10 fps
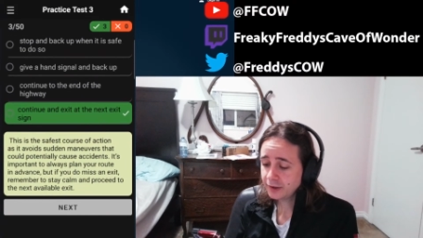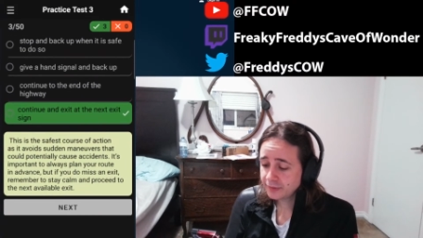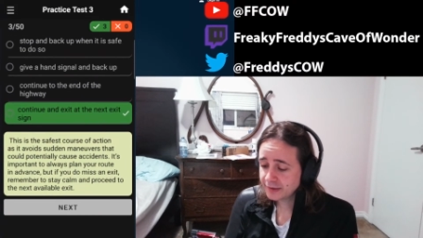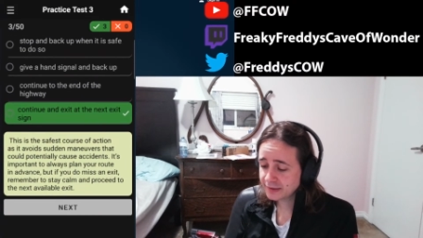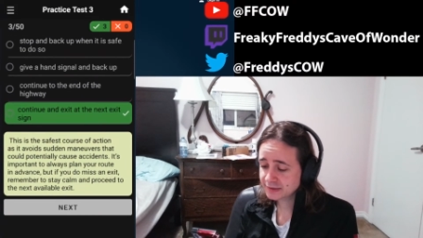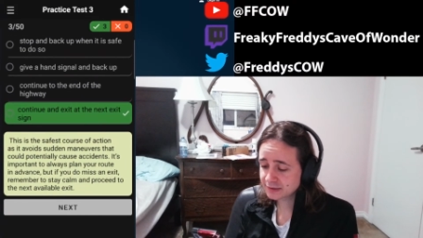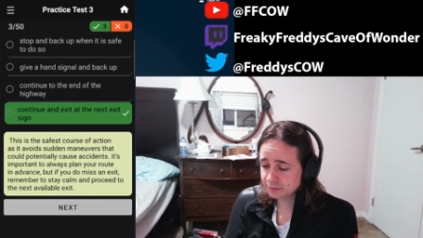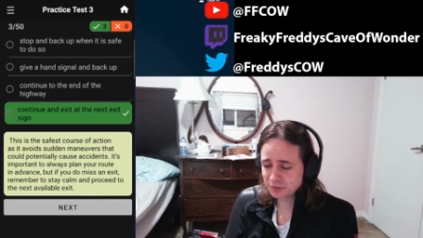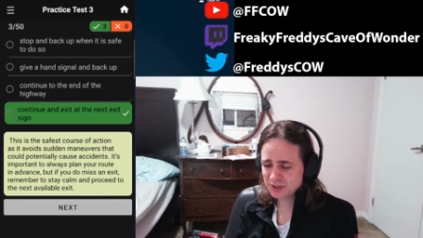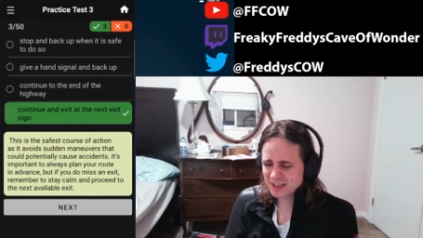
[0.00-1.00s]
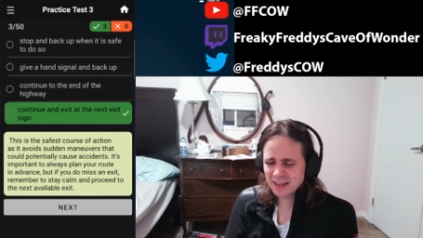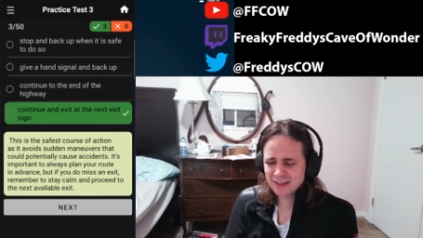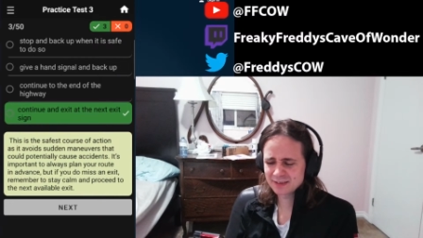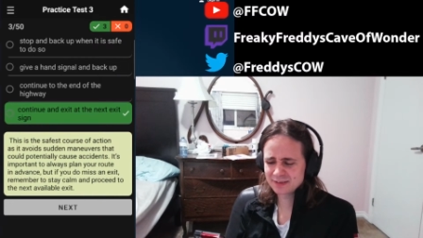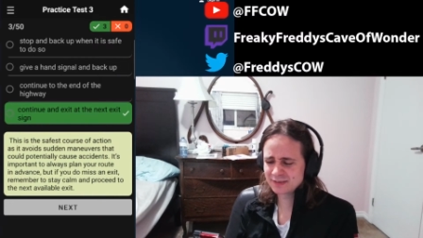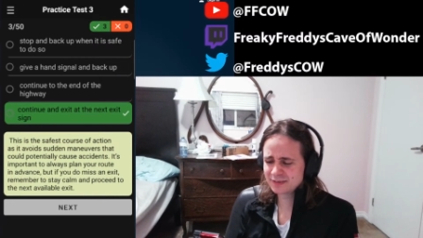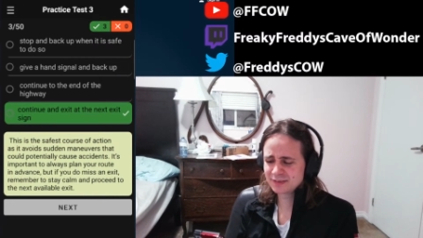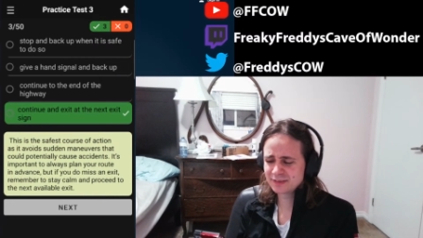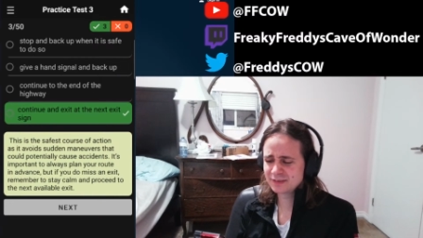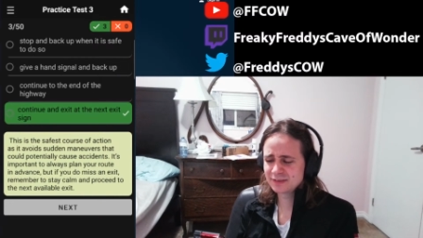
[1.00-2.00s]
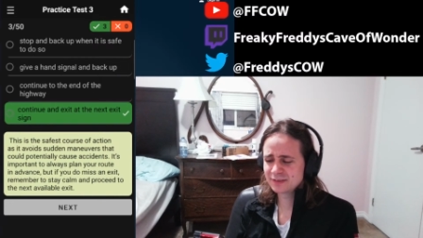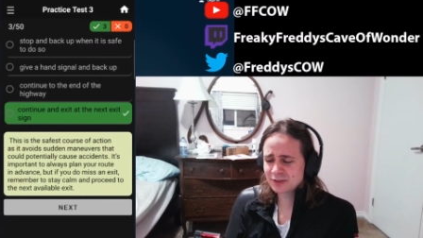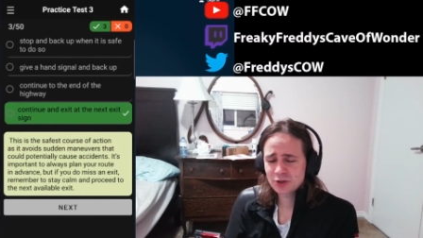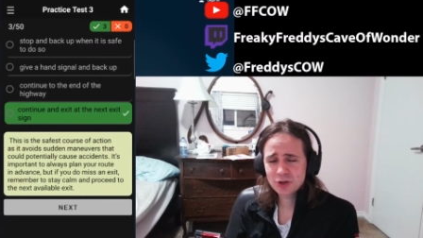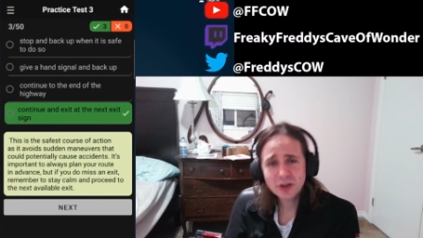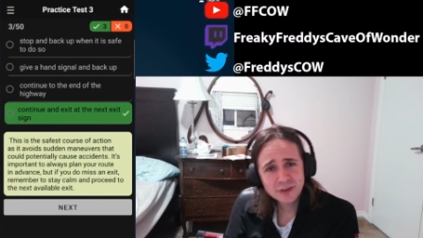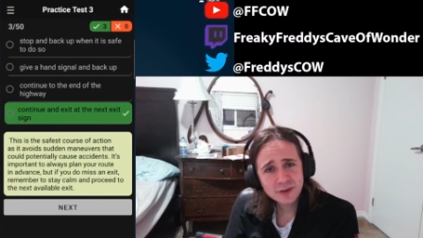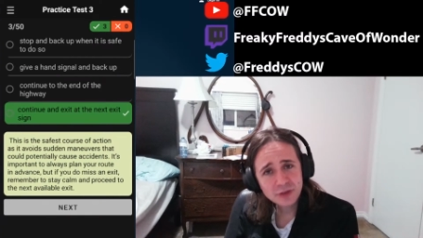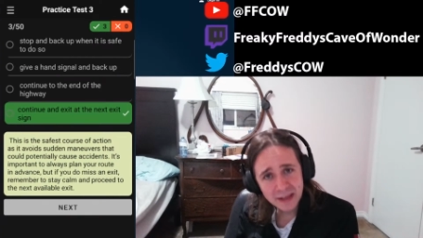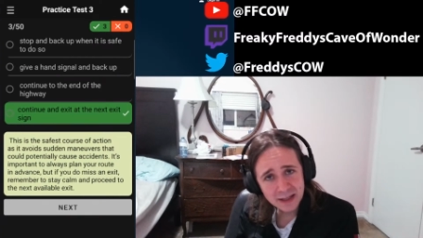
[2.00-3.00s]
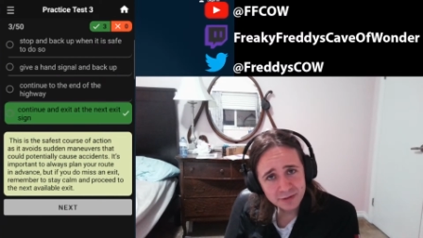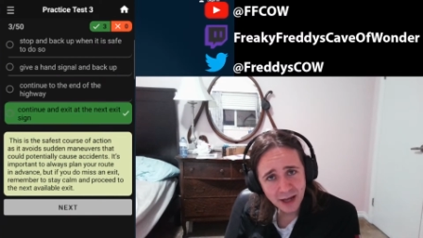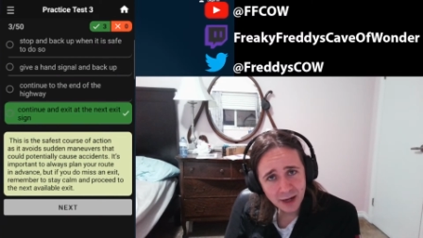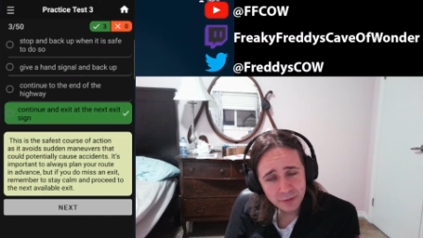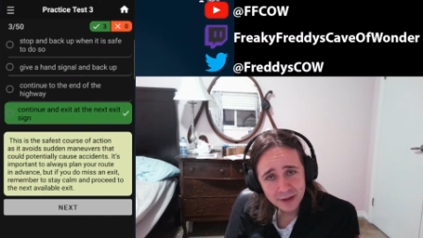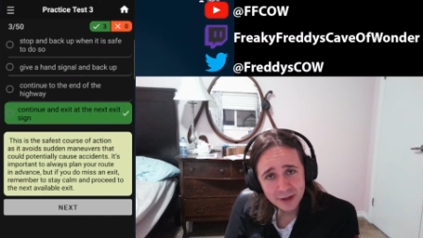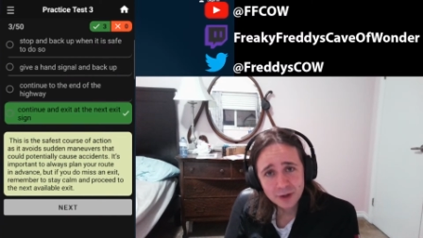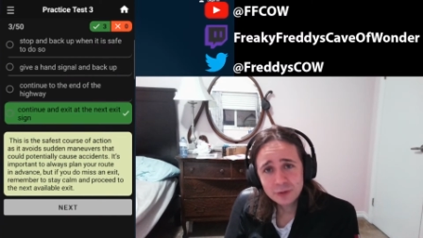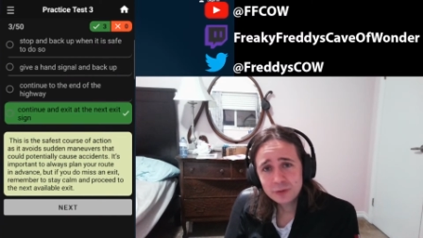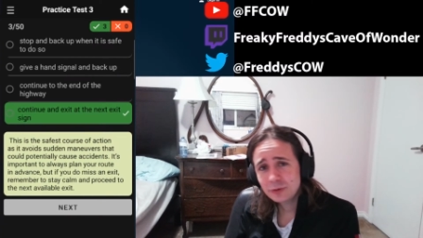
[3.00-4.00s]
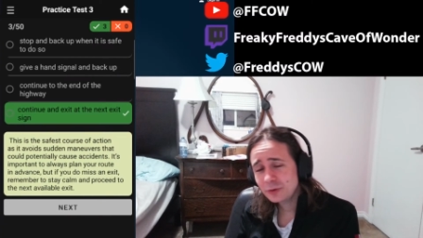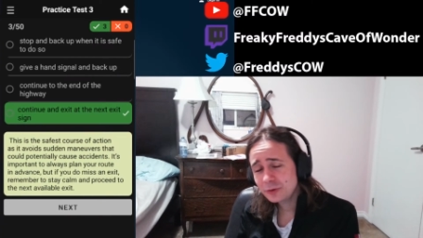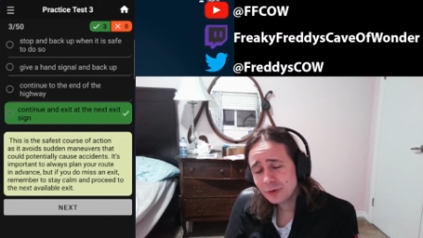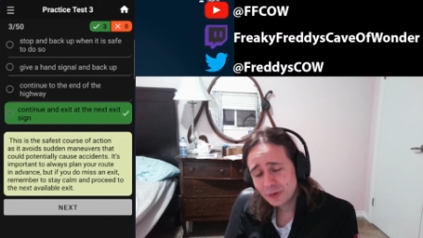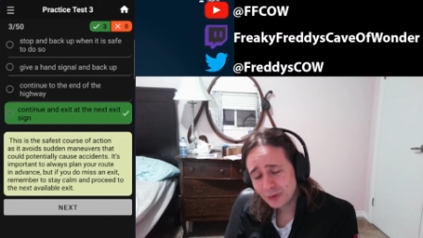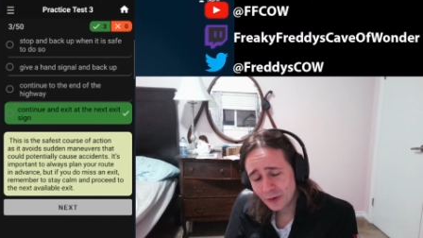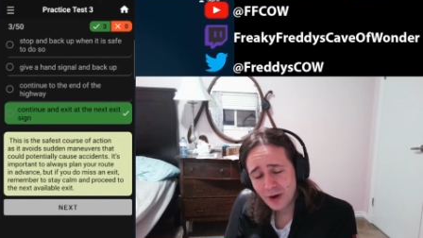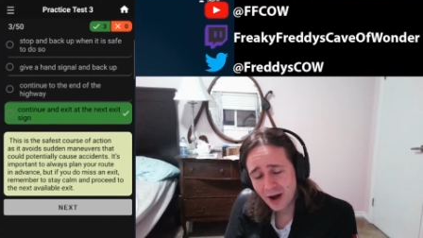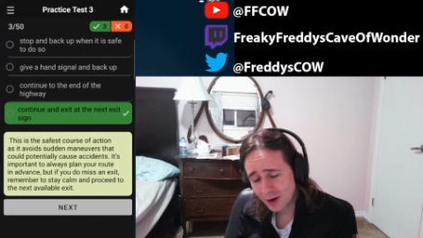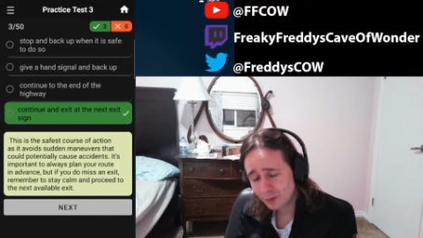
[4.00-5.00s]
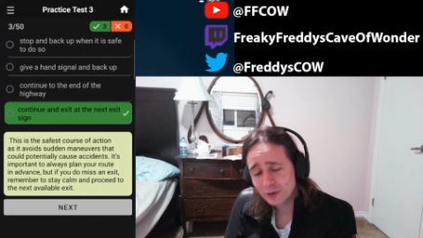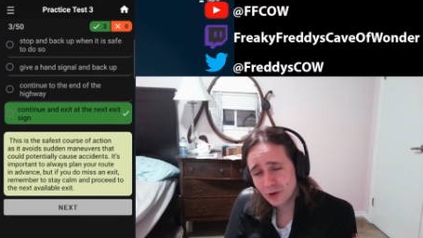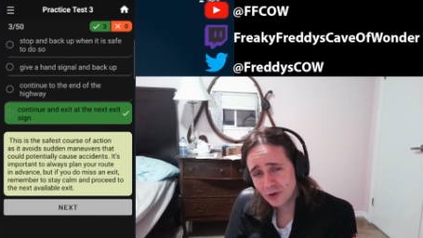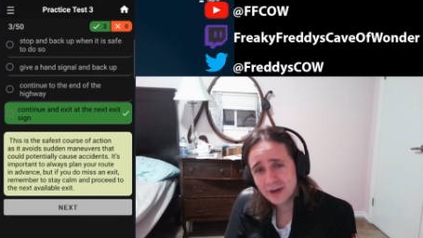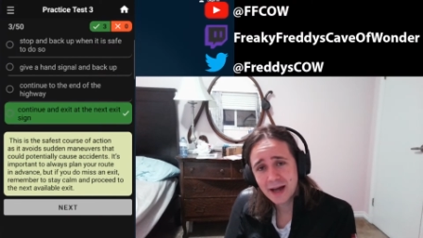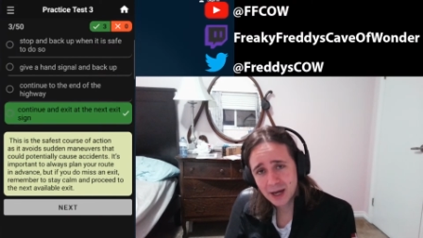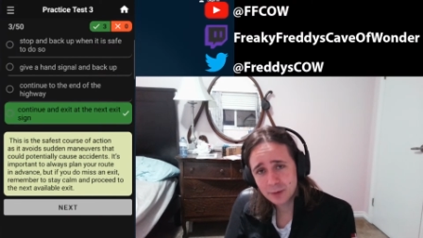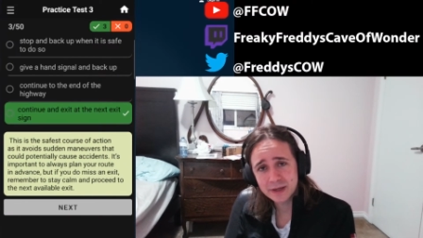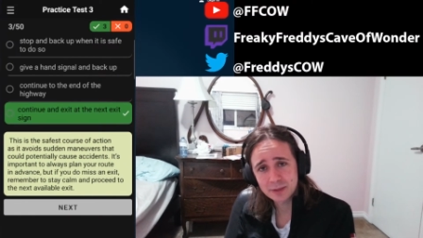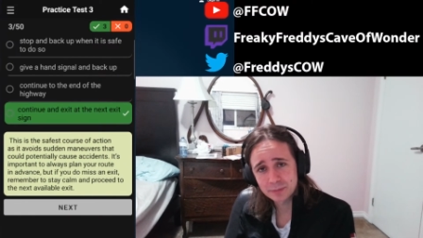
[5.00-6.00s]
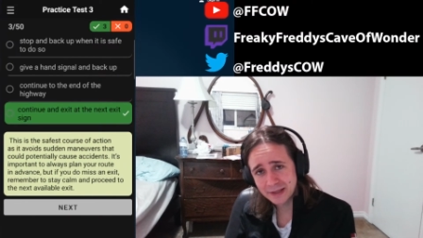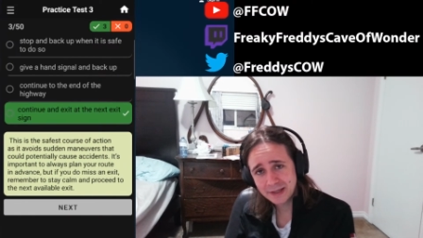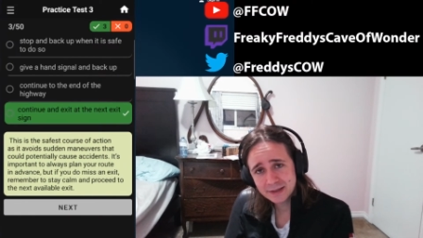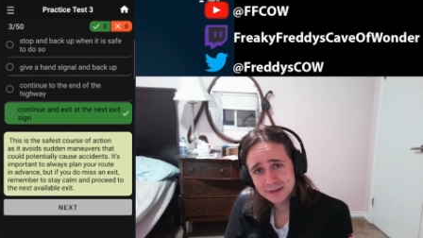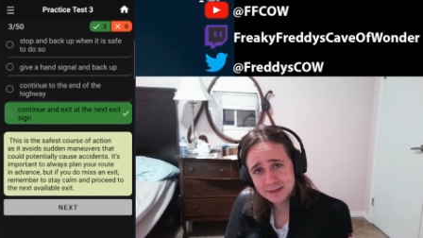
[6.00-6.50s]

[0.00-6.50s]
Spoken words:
This, because like, continue to the end of the highway. Do you know how long a highway can be?